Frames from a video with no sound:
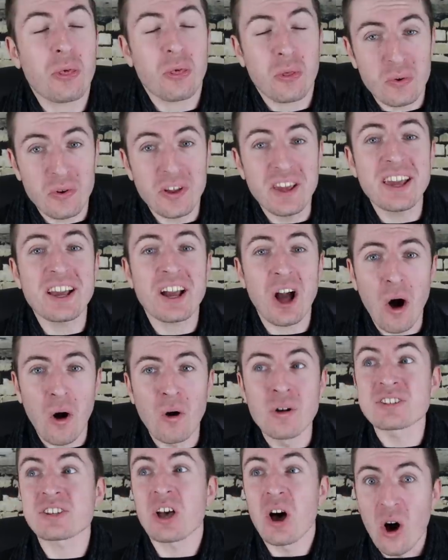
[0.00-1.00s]
3
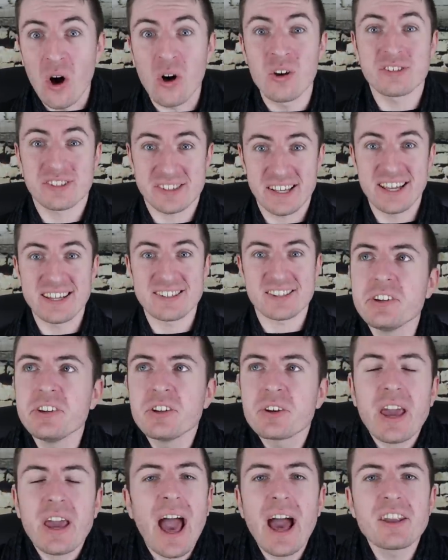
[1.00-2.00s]
goals all season?
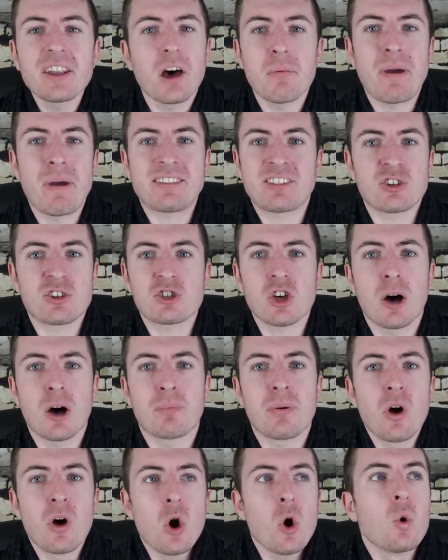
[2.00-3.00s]
You cannot make this
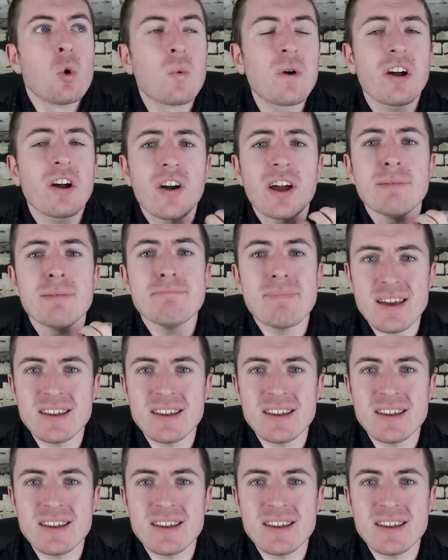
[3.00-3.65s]
up. We're in